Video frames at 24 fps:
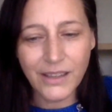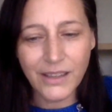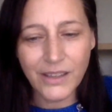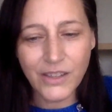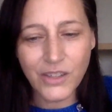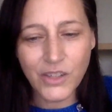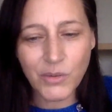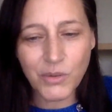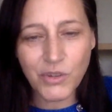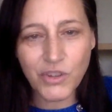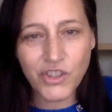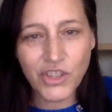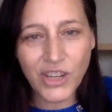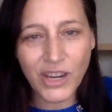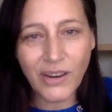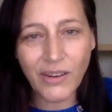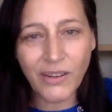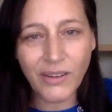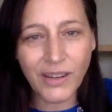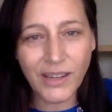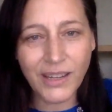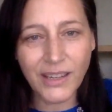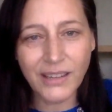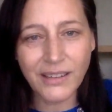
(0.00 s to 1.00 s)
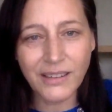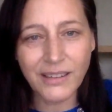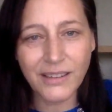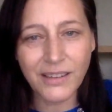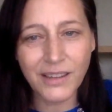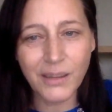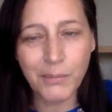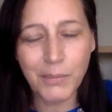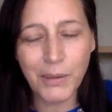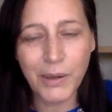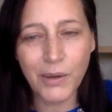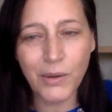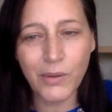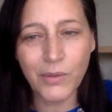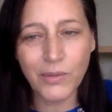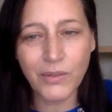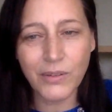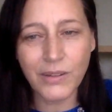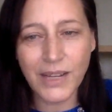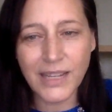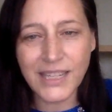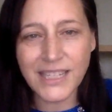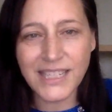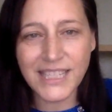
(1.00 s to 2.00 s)
She was sharing about
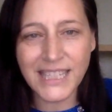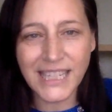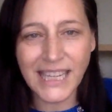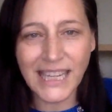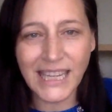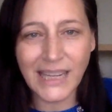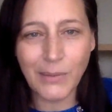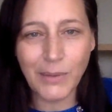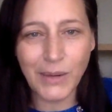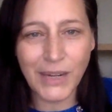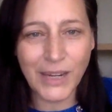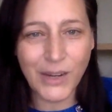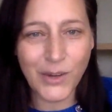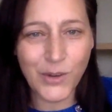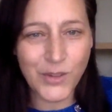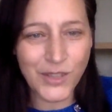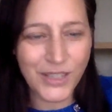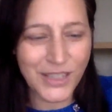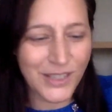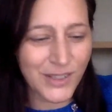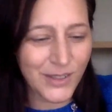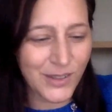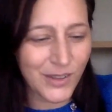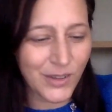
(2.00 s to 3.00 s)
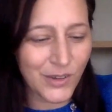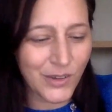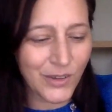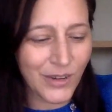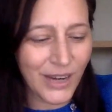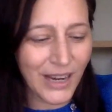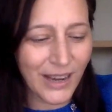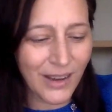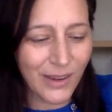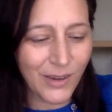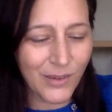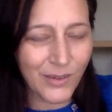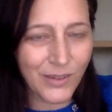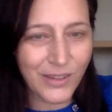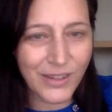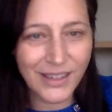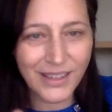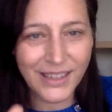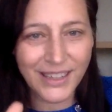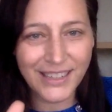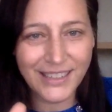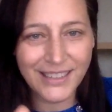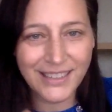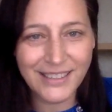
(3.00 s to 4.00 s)
a seed when it goes into the ground.
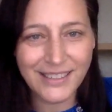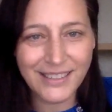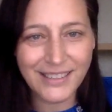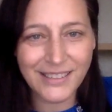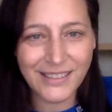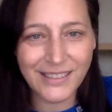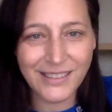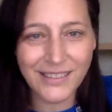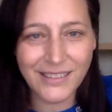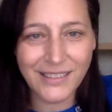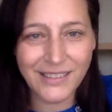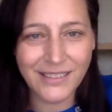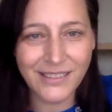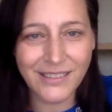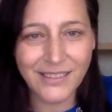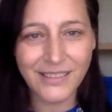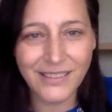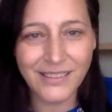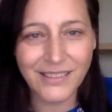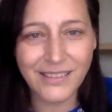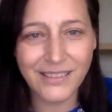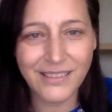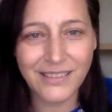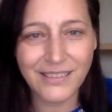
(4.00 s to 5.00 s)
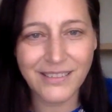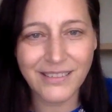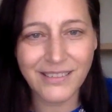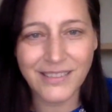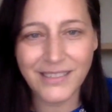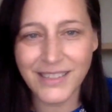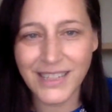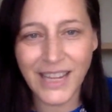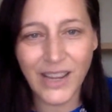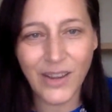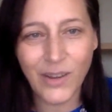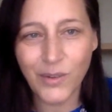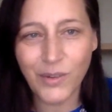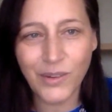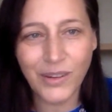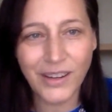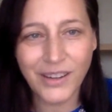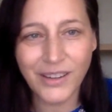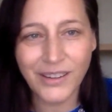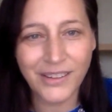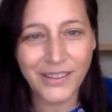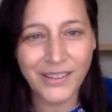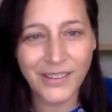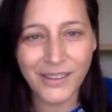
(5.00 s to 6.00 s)
It's down
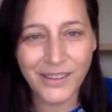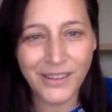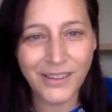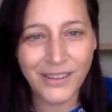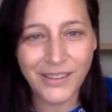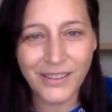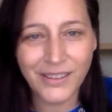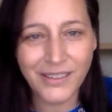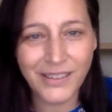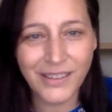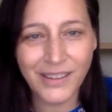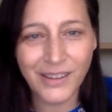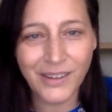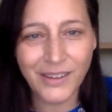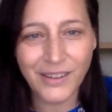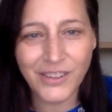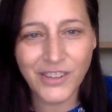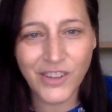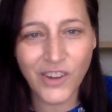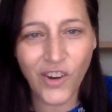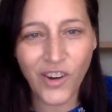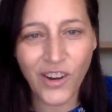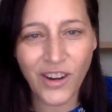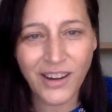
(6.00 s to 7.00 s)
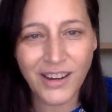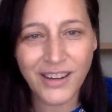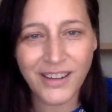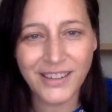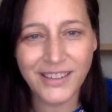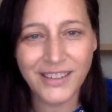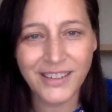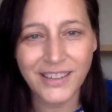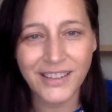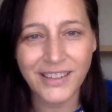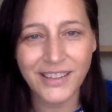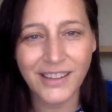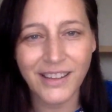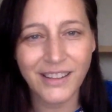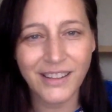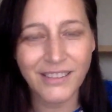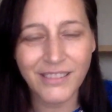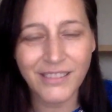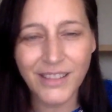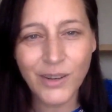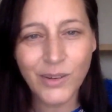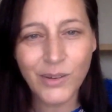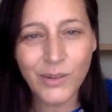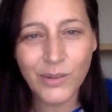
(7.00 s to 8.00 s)
under the there, dark,
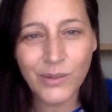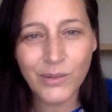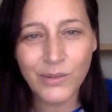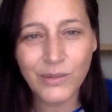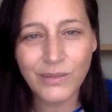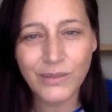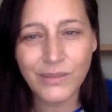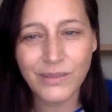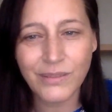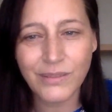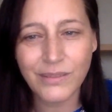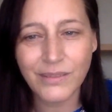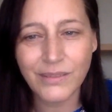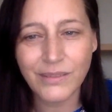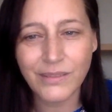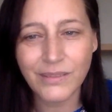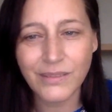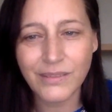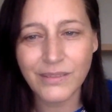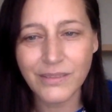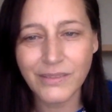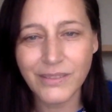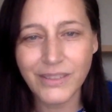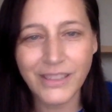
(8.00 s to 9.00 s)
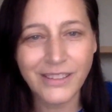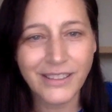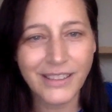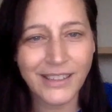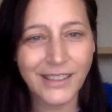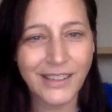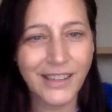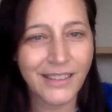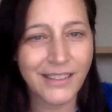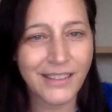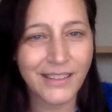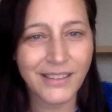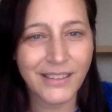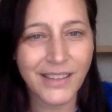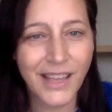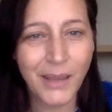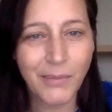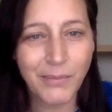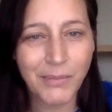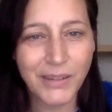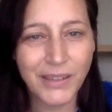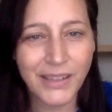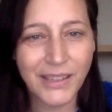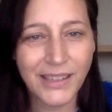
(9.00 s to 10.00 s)
alone, feels like nothing's
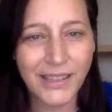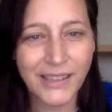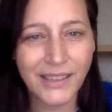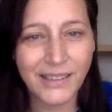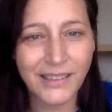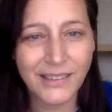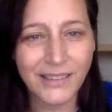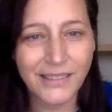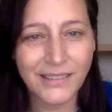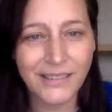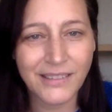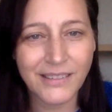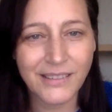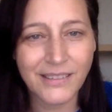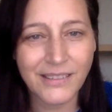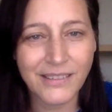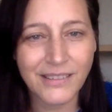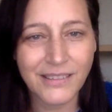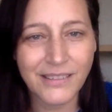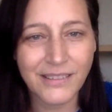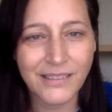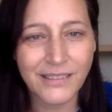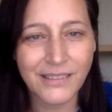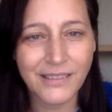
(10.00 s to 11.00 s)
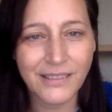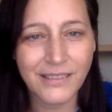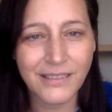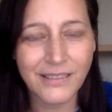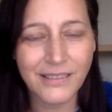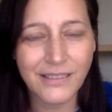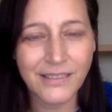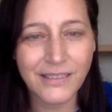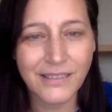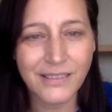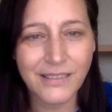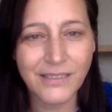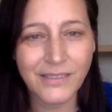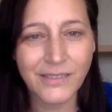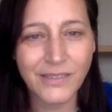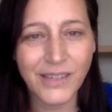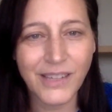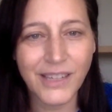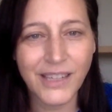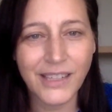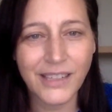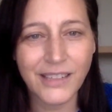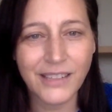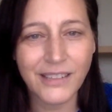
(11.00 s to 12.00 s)
happening,
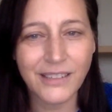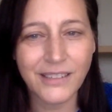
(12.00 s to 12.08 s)
right?